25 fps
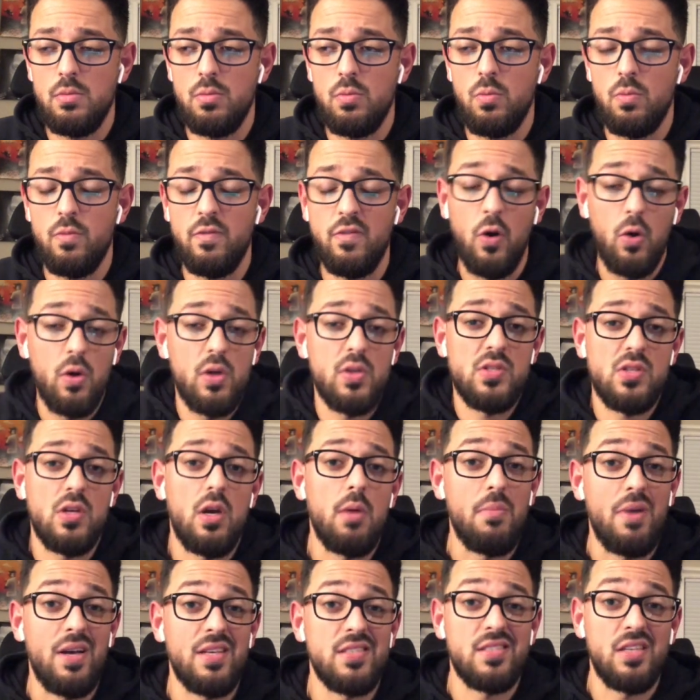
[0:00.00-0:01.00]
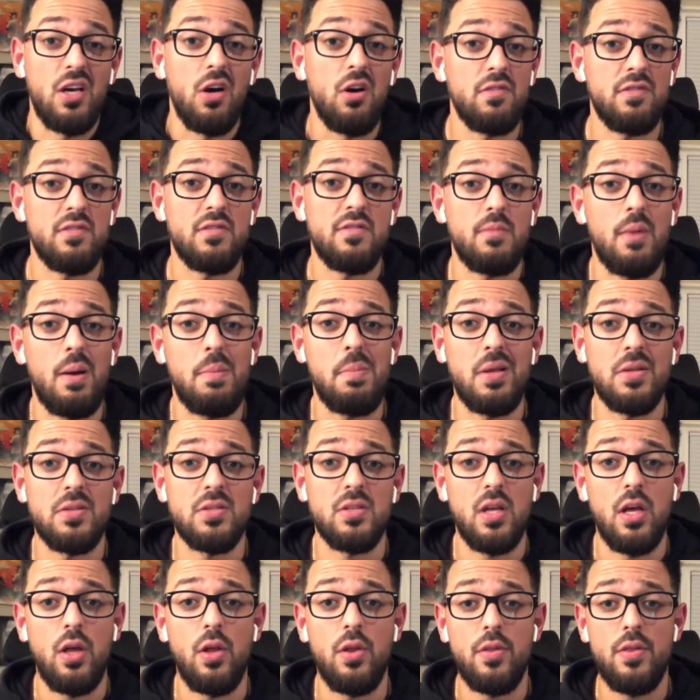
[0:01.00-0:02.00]
focus on myself and my
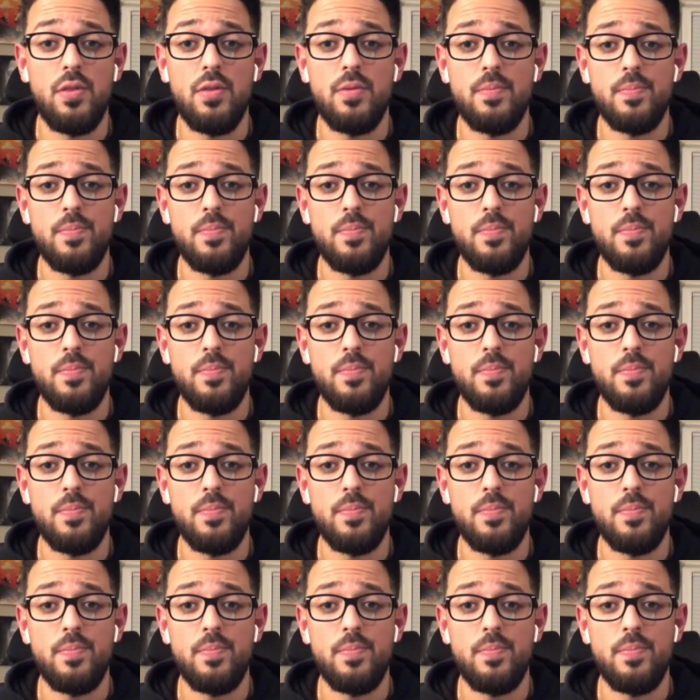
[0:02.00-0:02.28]
mental health.